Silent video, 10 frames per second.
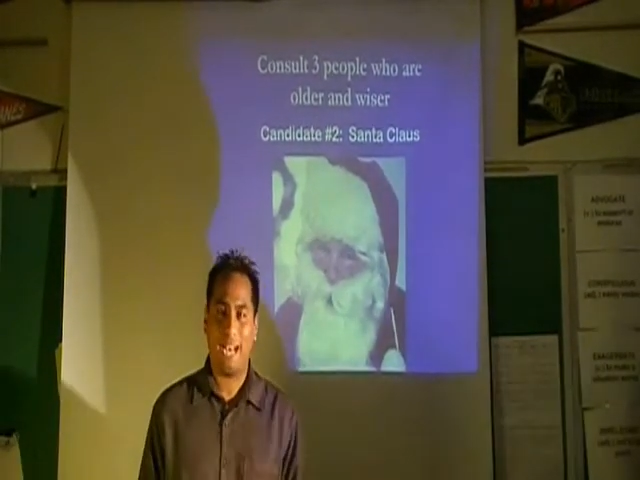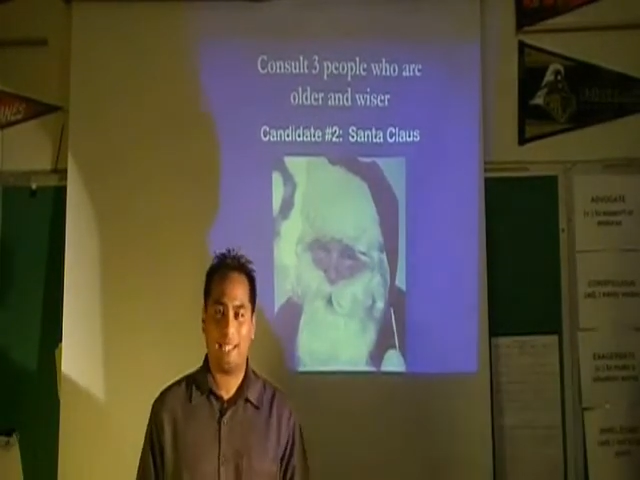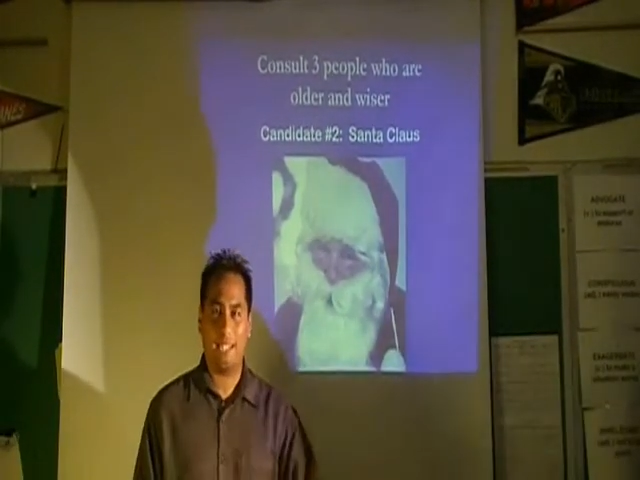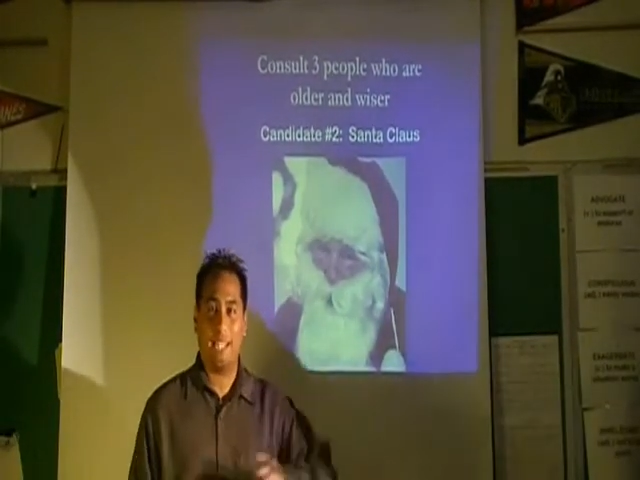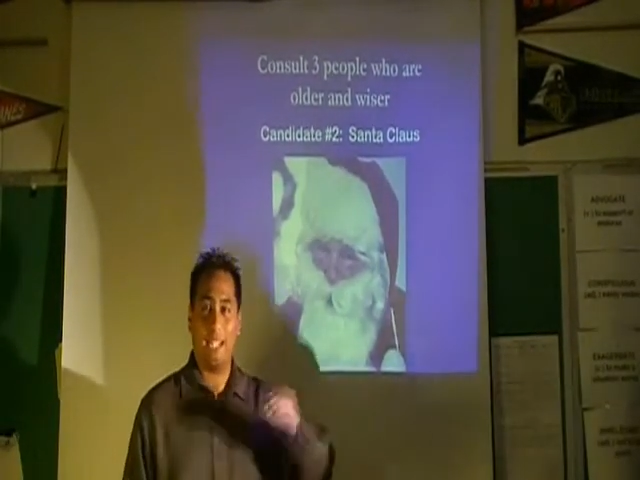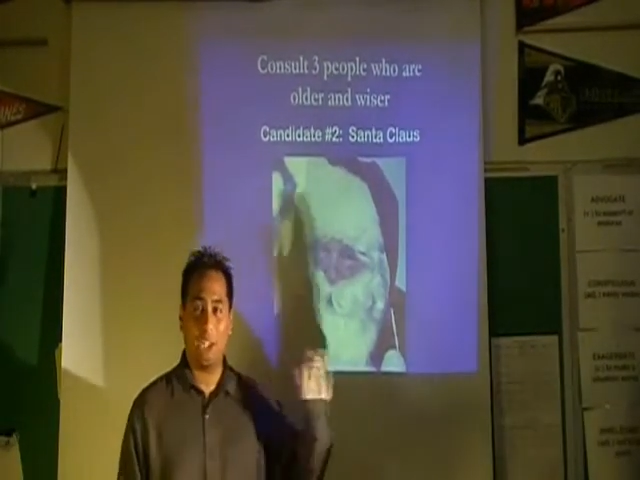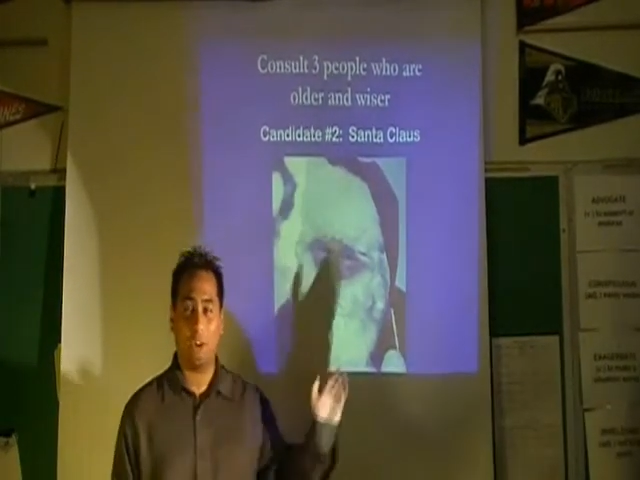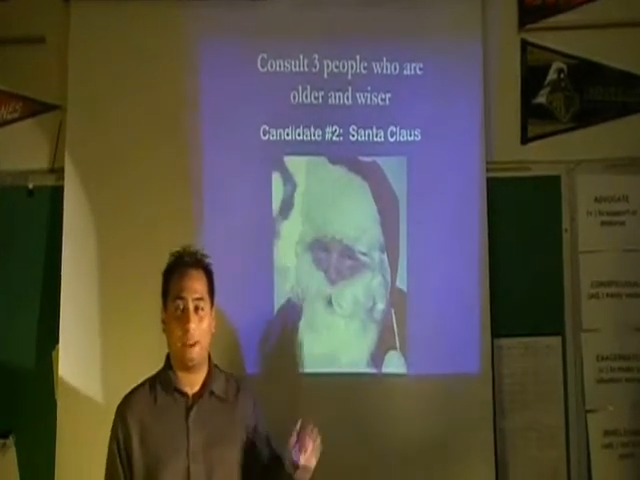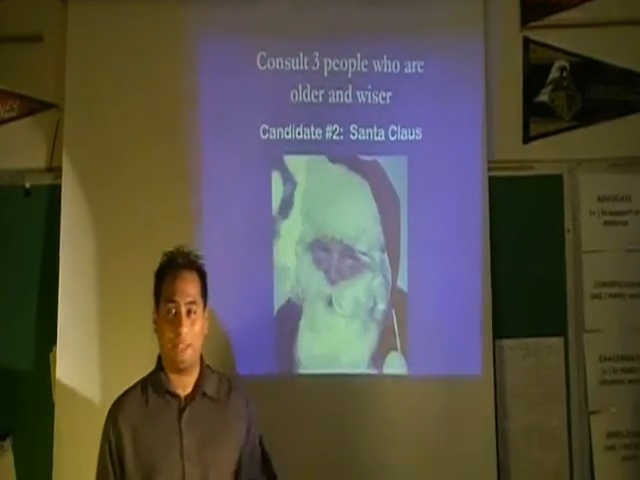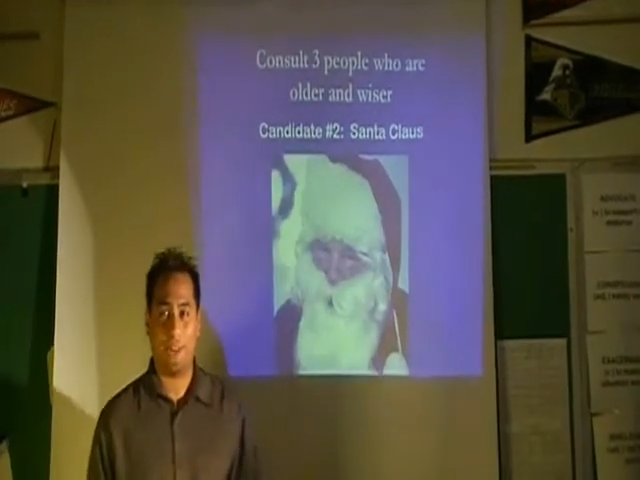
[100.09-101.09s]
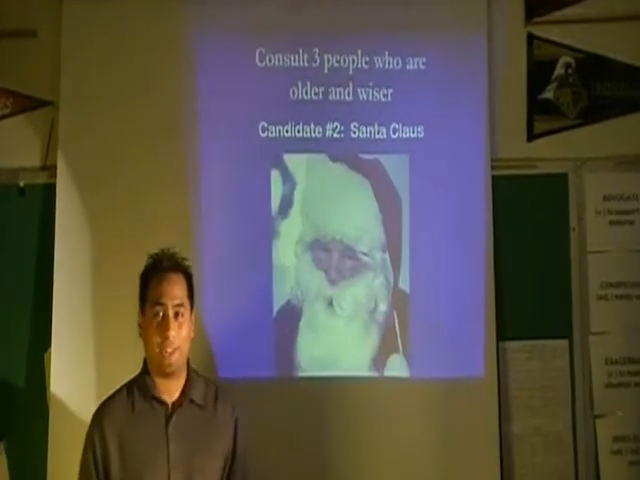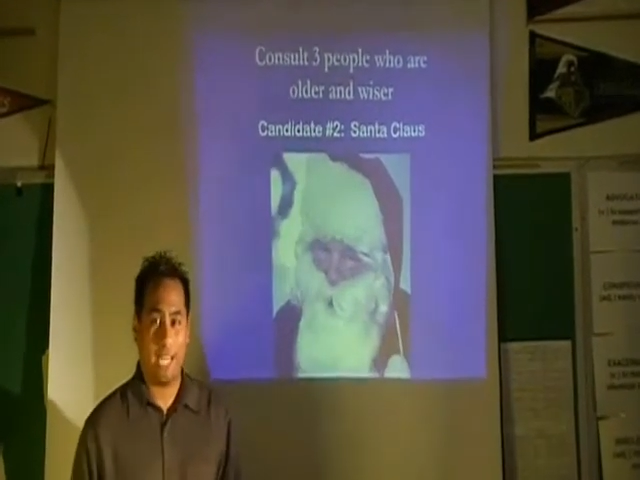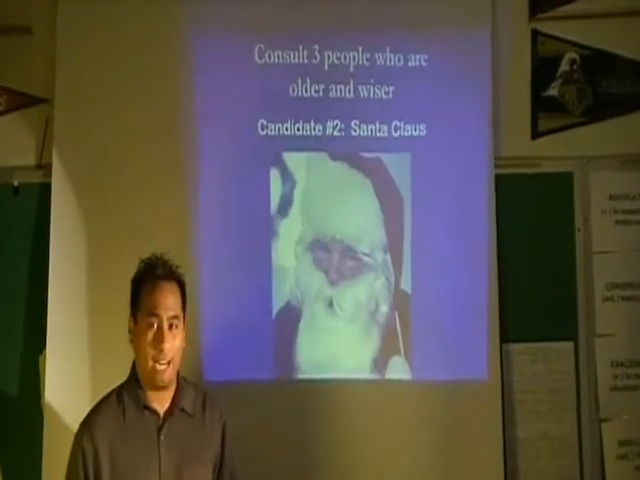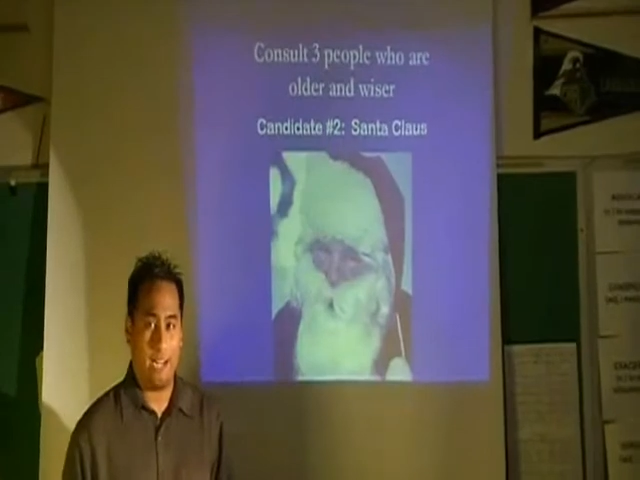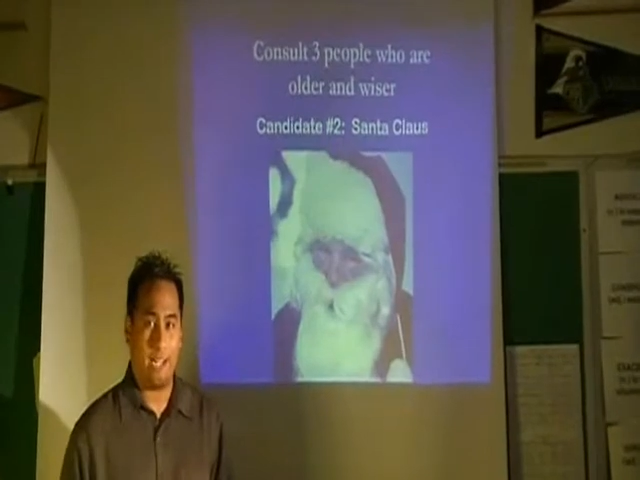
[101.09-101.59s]
basket and go to my
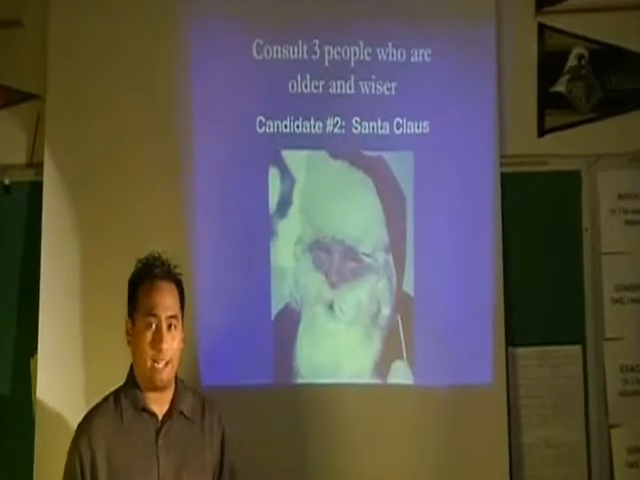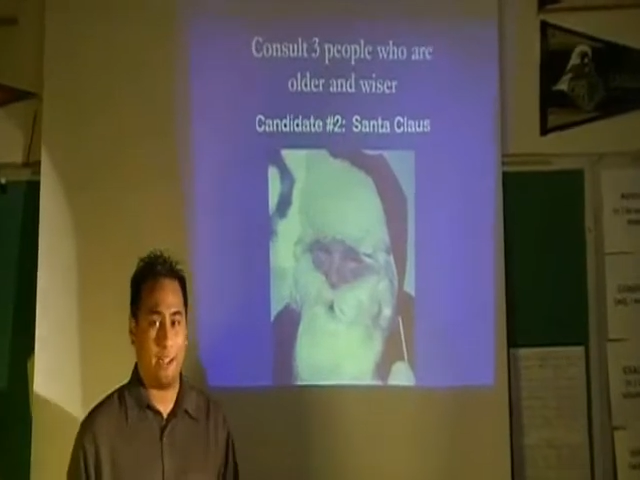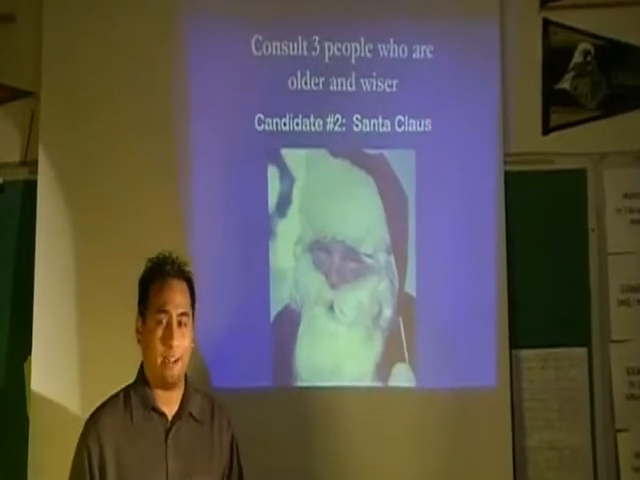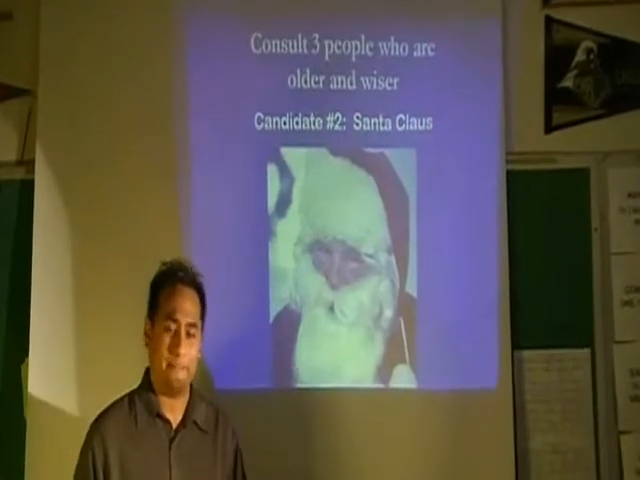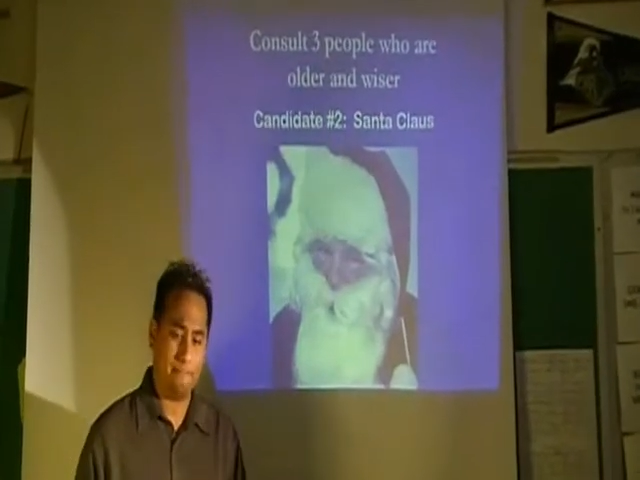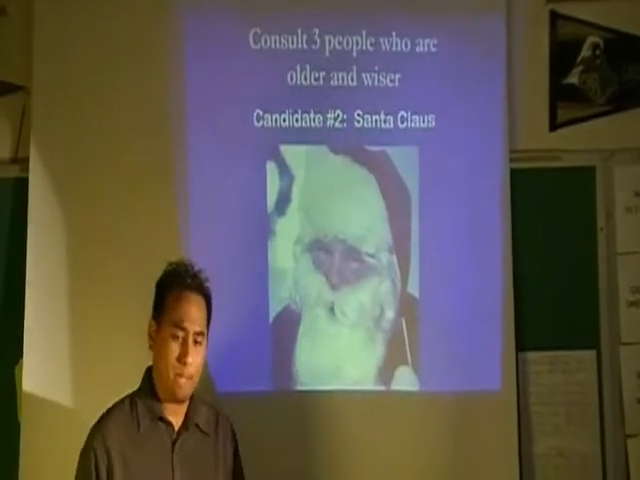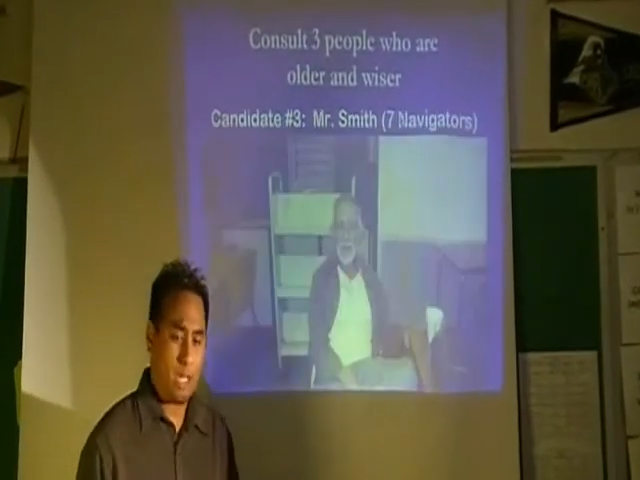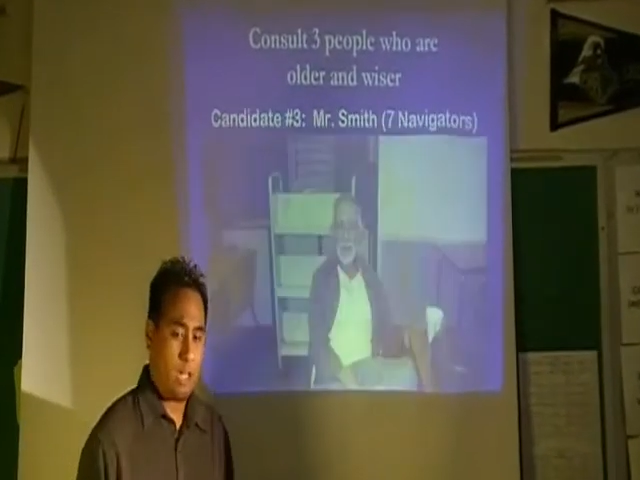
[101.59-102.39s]
third candidate here,